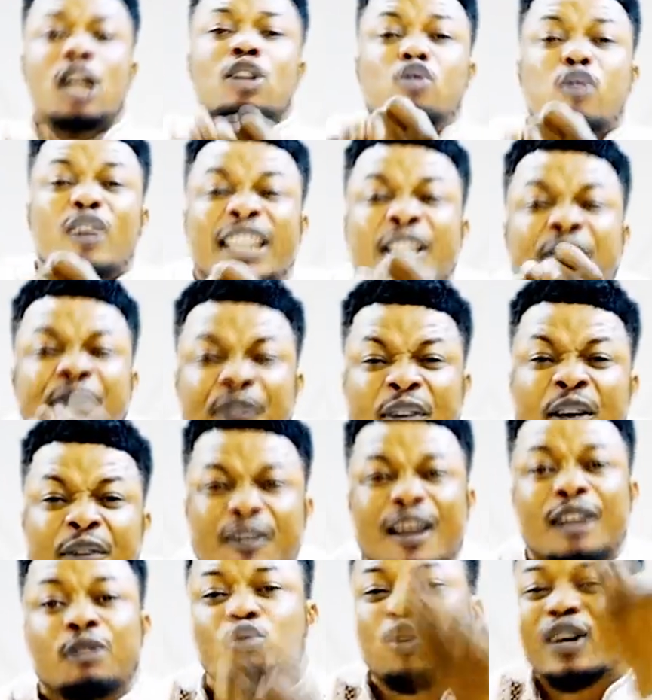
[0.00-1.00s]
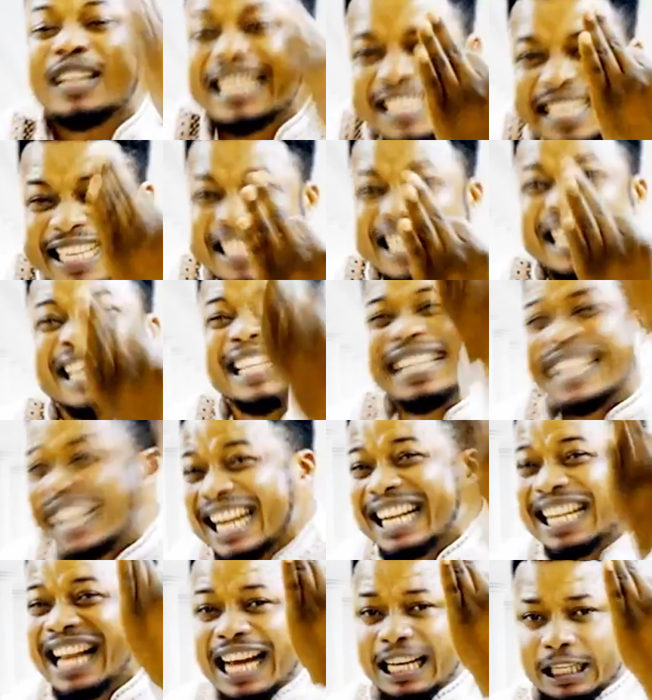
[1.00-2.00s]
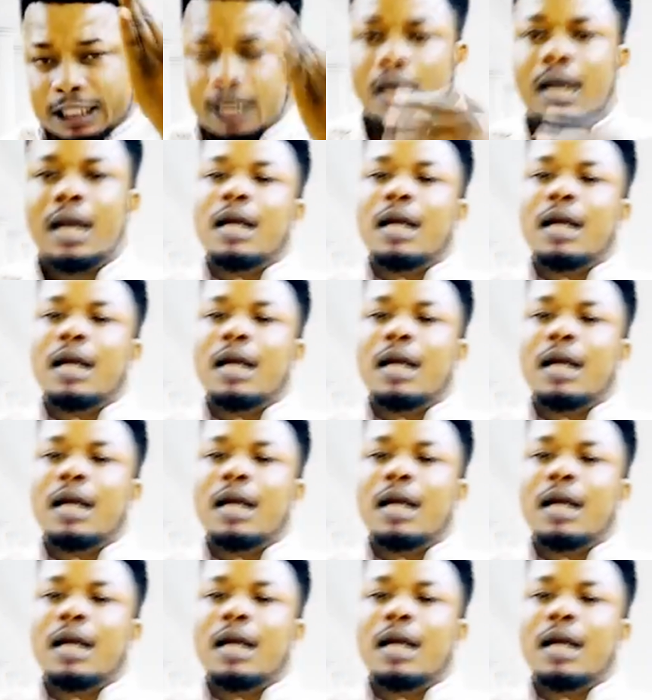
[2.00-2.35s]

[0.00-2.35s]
25th and 26th is 3 days.